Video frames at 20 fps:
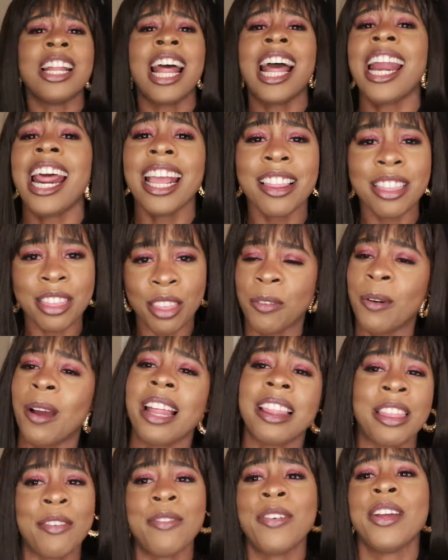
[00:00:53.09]
That ain't
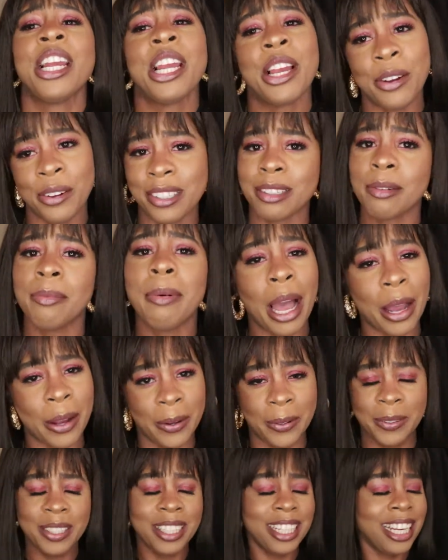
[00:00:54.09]
what the video is
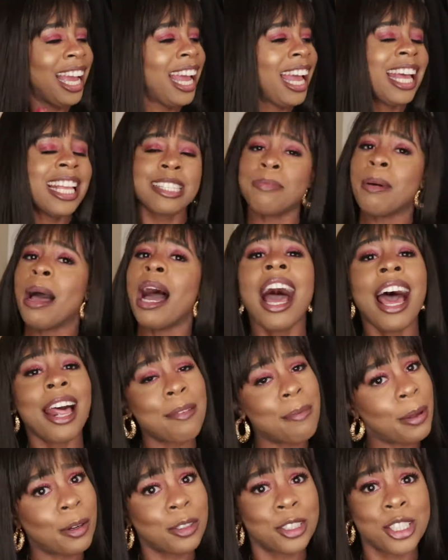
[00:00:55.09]
about. It's about how
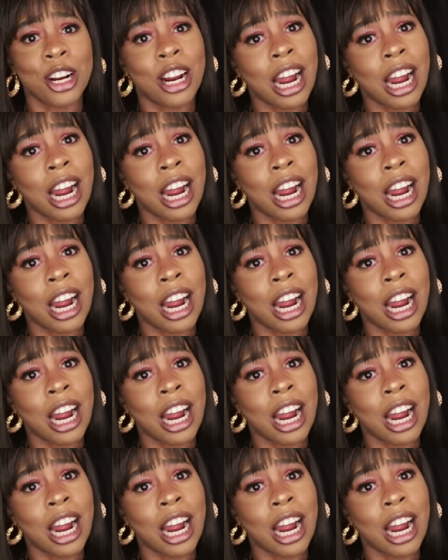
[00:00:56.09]
to build your